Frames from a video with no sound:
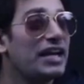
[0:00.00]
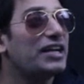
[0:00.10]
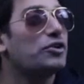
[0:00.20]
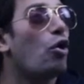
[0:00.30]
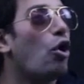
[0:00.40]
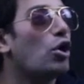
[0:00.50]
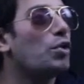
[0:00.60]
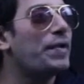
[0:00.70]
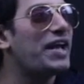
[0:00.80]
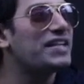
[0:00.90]
It
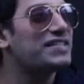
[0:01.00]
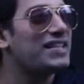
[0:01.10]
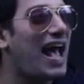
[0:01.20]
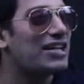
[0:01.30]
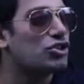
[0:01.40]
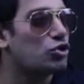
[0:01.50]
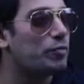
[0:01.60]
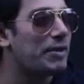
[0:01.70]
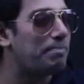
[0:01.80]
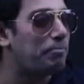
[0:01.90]
always has to
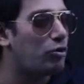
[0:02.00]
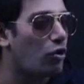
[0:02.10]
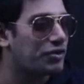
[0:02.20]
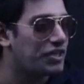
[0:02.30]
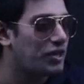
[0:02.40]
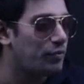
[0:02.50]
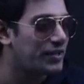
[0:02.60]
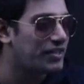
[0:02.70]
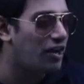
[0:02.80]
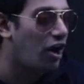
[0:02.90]
be plotted
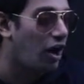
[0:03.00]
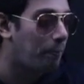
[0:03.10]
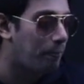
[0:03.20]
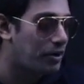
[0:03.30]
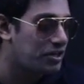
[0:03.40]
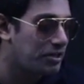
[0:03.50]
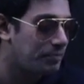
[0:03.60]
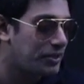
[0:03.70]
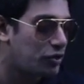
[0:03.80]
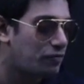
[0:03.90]
with the upper
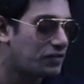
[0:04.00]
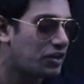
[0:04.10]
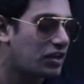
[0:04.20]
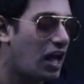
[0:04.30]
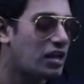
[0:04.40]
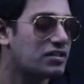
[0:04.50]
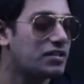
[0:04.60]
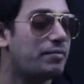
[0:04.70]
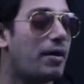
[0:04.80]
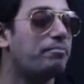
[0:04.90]
limit of the class.
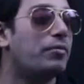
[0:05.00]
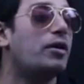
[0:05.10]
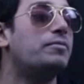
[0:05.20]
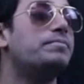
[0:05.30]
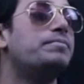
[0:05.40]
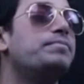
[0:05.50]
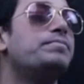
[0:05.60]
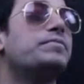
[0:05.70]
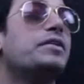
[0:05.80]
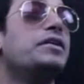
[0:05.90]
Remember,
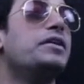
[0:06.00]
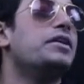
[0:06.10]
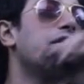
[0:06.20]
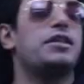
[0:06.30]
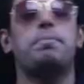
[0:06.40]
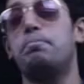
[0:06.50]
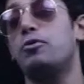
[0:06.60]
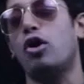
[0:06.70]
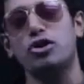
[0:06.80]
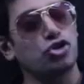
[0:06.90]
the
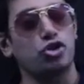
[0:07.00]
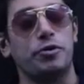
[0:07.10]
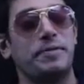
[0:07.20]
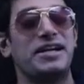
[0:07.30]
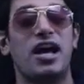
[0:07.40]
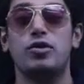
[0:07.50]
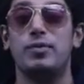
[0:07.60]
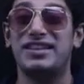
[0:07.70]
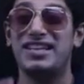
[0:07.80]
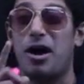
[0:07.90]
plot should be done
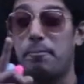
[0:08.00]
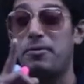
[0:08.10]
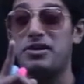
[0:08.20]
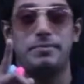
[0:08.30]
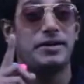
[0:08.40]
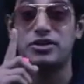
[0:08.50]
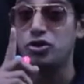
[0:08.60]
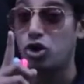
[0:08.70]
with the upper limit,